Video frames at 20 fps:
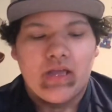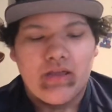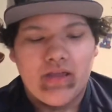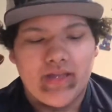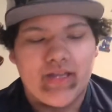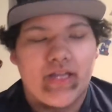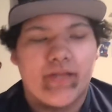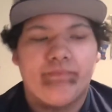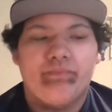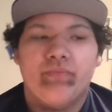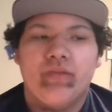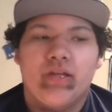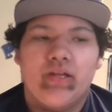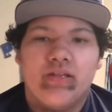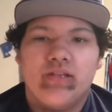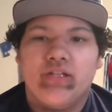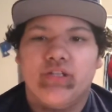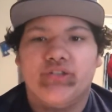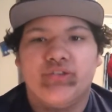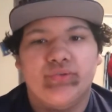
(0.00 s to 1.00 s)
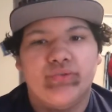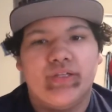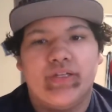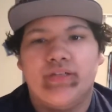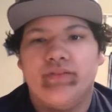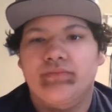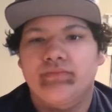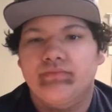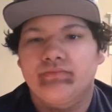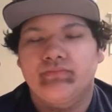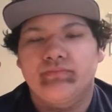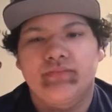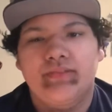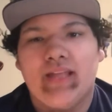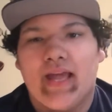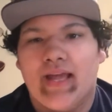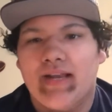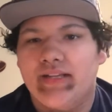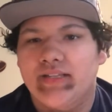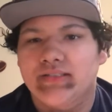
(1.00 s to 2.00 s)
And then the shooting,
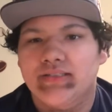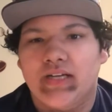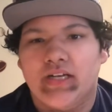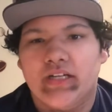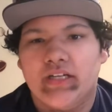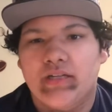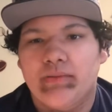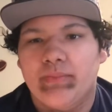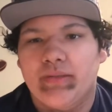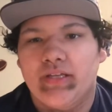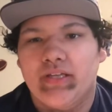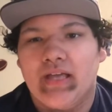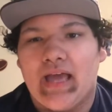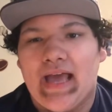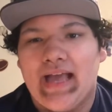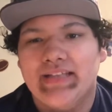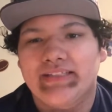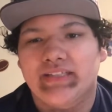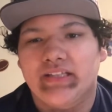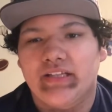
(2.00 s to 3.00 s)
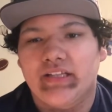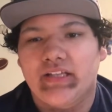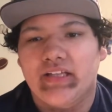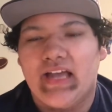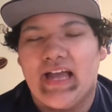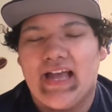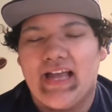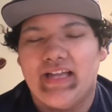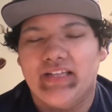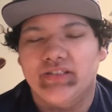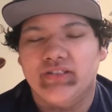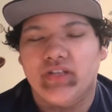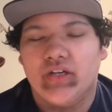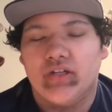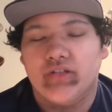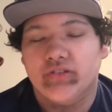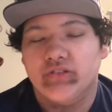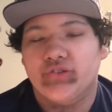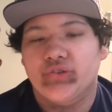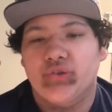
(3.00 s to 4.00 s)
Denny's not gonna be as elite as
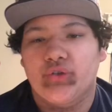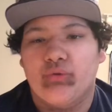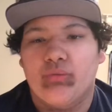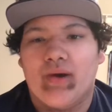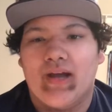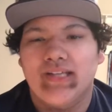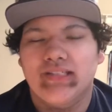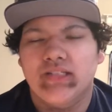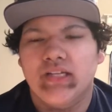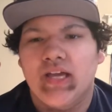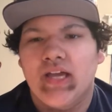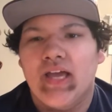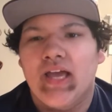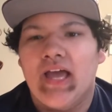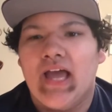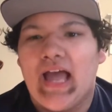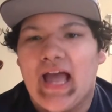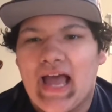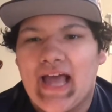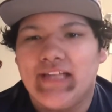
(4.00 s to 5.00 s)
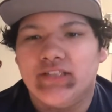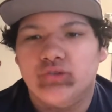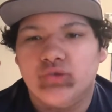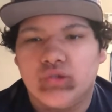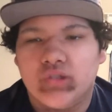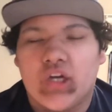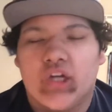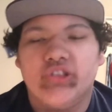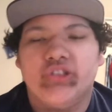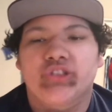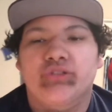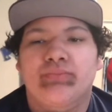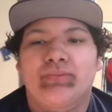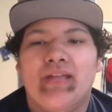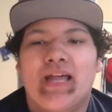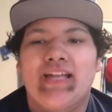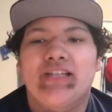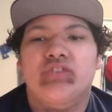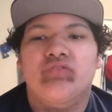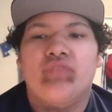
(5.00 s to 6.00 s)
on the shooting wise as Luka Doncic, but
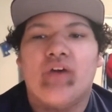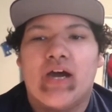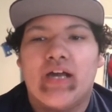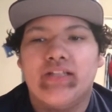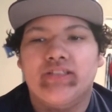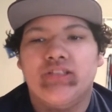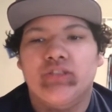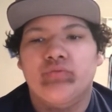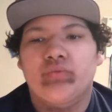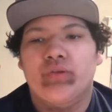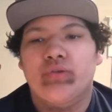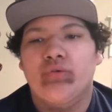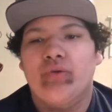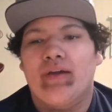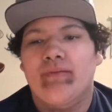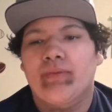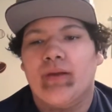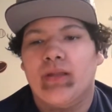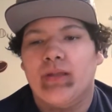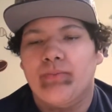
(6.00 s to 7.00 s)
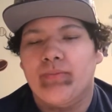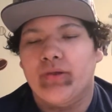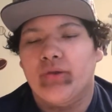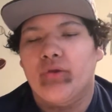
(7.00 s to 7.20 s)
that is fine since we do have Bradley Beal.